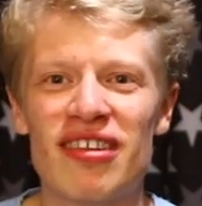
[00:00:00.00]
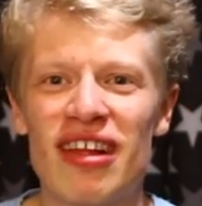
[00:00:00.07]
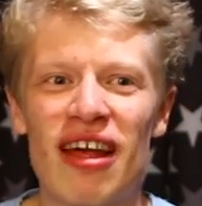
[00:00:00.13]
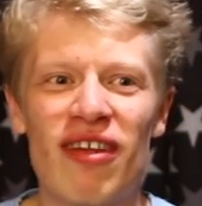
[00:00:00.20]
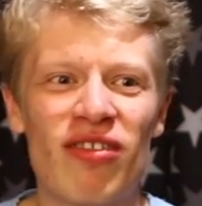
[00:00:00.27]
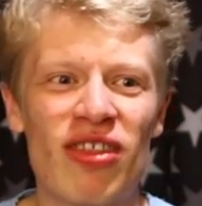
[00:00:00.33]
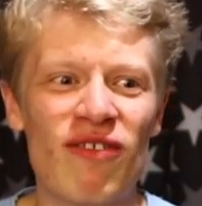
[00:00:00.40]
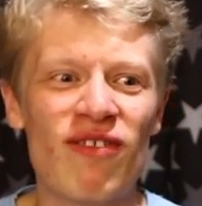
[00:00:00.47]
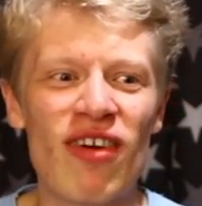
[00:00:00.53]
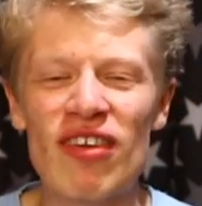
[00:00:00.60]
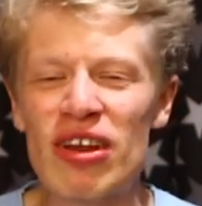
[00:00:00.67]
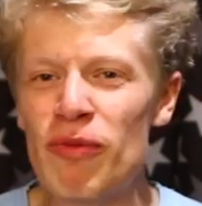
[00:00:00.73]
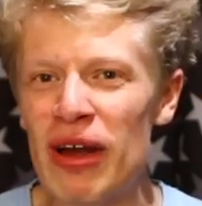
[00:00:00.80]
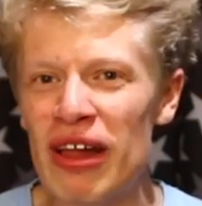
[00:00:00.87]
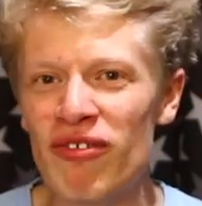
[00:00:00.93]
is that they're
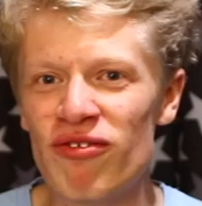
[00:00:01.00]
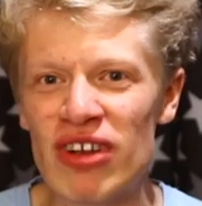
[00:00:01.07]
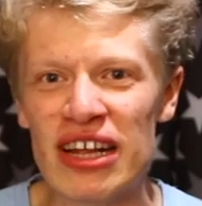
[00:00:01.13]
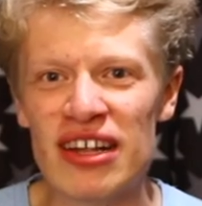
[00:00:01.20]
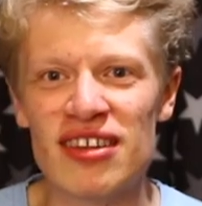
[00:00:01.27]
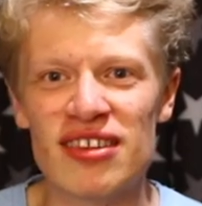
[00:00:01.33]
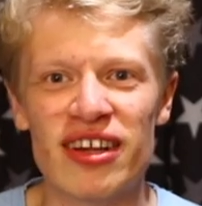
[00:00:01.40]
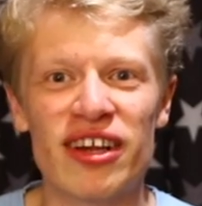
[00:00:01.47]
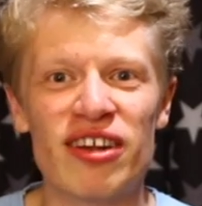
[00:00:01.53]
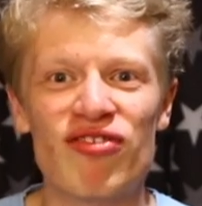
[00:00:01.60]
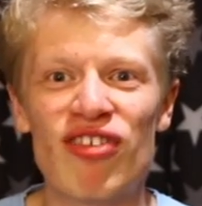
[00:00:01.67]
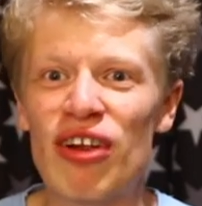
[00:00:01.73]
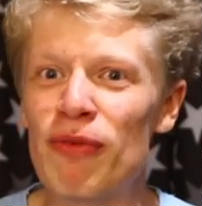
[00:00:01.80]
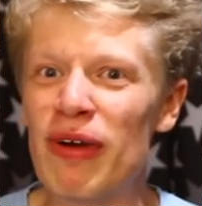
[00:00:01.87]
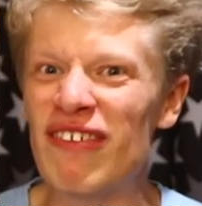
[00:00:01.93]
very well researched,
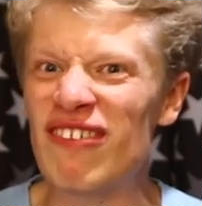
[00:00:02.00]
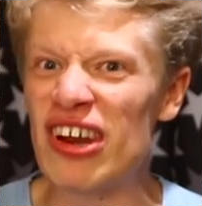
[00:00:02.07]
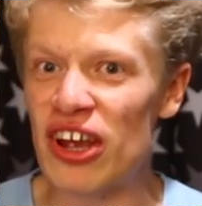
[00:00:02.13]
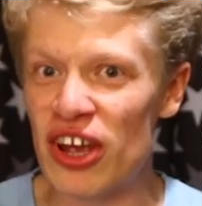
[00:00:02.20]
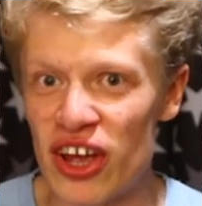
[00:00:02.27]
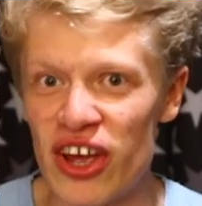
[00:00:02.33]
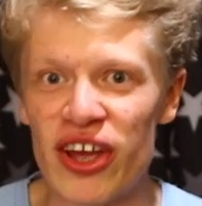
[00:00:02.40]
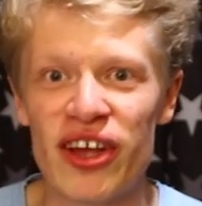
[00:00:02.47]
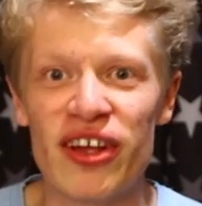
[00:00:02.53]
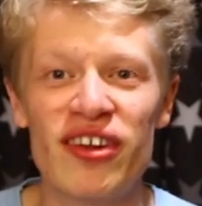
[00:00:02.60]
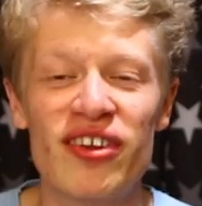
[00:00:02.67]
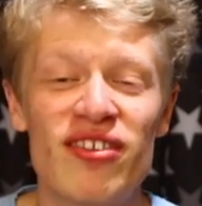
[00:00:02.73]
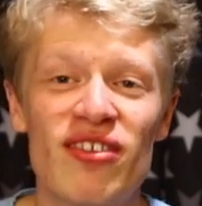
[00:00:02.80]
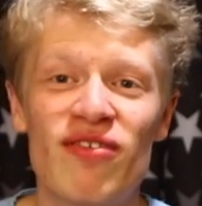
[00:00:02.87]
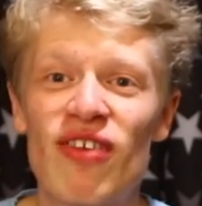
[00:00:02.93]
very well
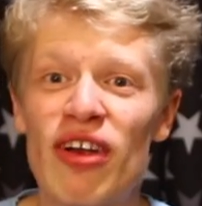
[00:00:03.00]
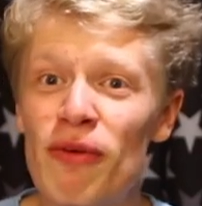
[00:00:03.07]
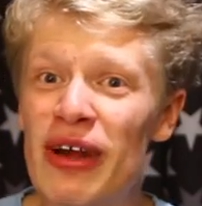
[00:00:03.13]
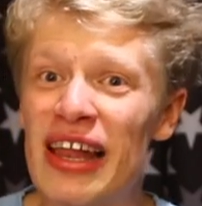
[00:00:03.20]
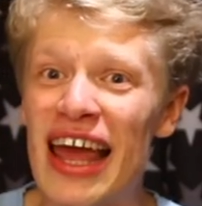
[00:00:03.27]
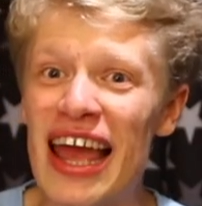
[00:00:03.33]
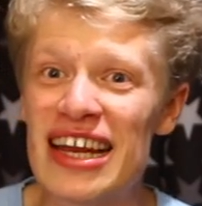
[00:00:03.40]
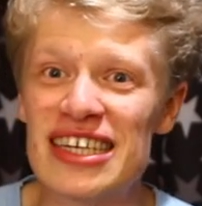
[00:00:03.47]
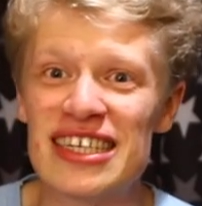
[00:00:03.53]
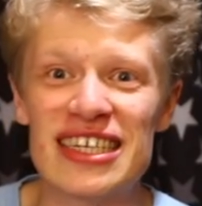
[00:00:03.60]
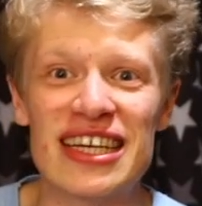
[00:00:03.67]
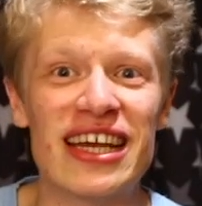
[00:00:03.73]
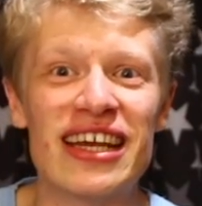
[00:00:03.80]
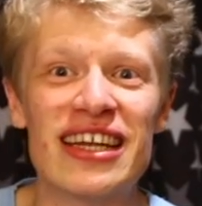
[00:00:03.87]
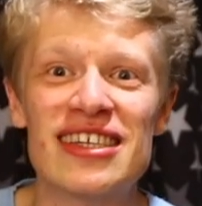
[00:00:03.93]
rehearsed, very well
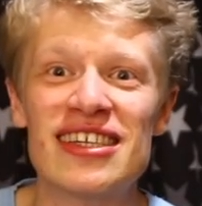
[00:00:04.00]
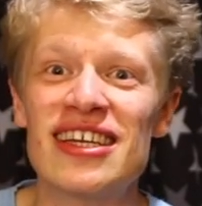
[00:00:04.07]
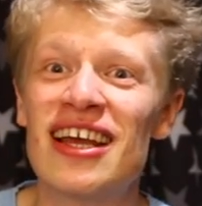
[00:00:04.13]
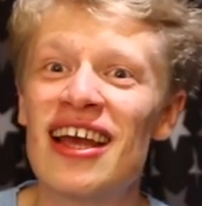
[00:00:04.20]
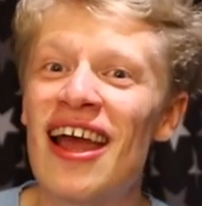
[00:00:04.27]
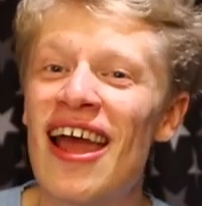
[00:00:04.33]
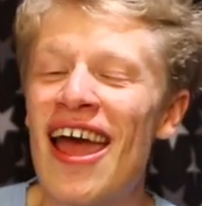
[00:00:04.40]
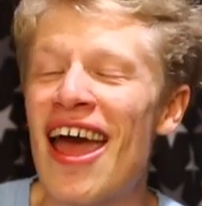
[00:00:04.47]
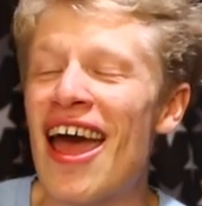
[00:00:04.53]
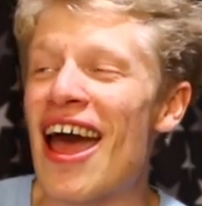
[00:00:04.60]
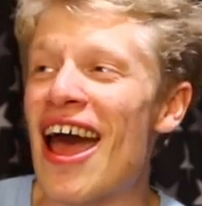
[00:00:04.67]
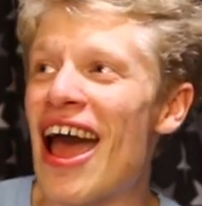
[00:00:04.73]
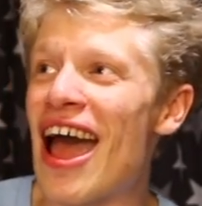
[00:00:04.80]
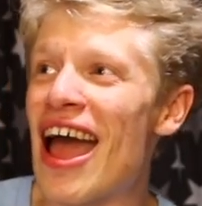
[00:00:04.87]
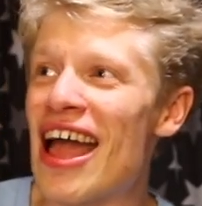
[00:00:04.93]
edited.
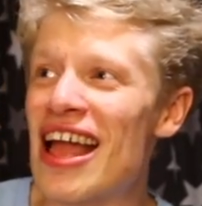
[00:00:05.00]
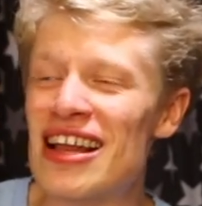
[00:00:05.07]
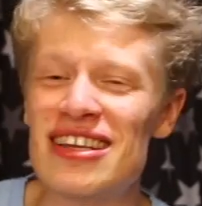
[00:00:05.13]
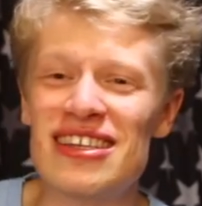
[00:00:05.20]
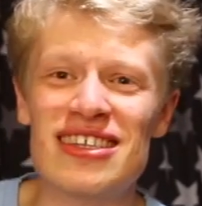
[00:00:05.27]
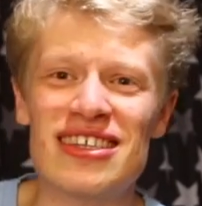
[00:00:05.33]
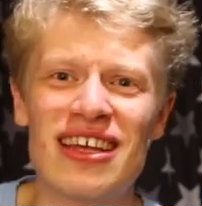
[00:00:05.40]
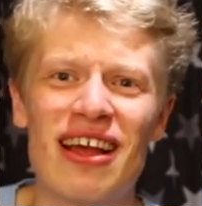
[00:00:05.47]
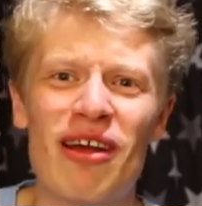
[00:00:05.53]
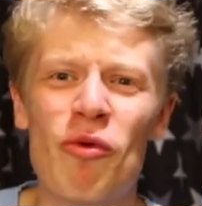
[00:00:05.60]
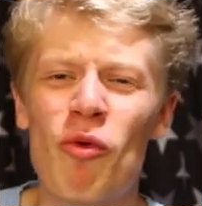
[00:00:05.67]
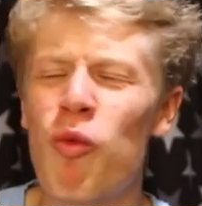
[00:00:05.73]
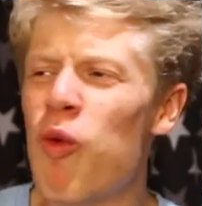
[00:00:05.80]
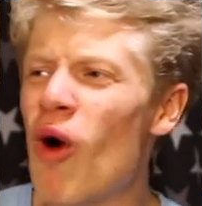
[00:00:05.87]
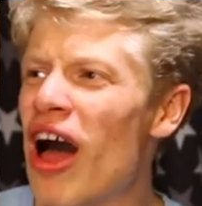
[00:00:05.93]
And
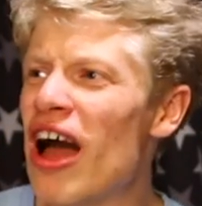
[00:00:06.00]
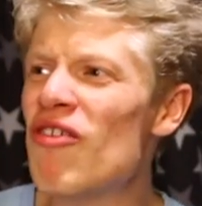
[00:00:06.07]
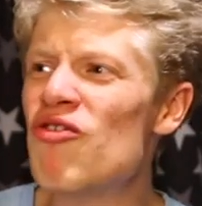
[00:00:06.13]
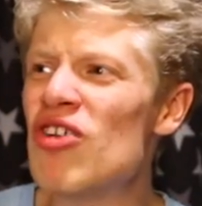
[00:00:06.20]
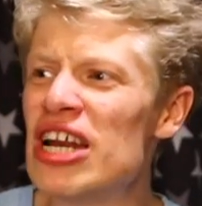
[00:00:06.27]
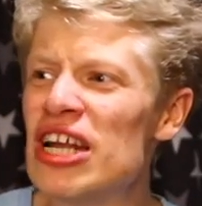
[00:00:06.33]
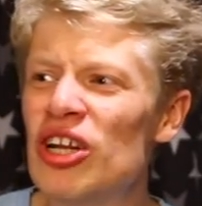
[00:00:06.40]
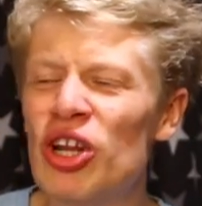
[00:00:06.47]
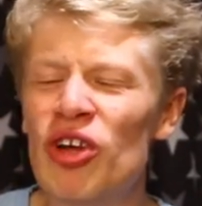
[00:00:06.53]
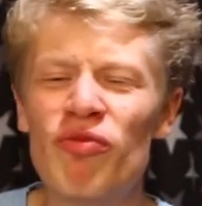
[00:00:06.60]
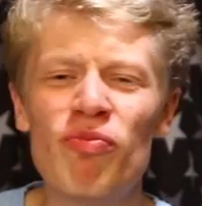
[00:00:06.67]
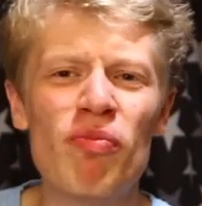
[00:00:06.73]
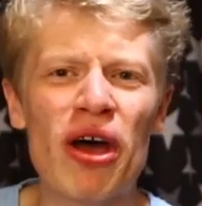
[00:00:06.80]
what I really love